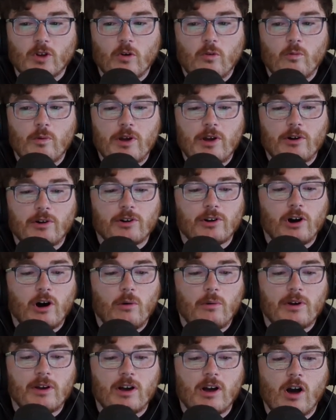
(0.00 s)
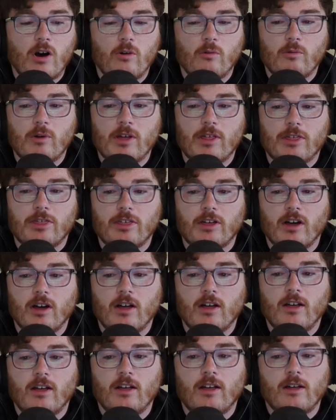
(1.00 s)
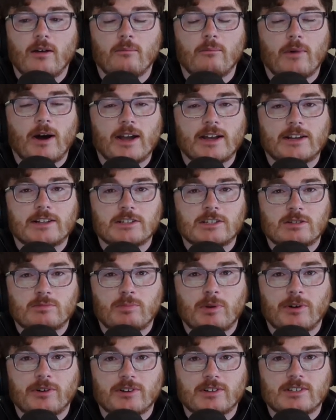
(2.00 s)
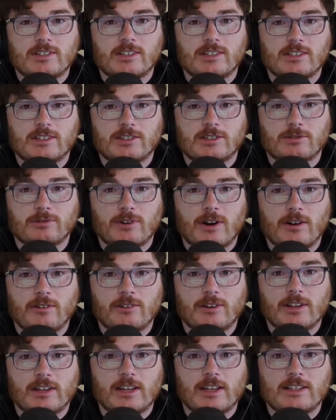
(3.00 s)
we are going with my conspiracy surrounding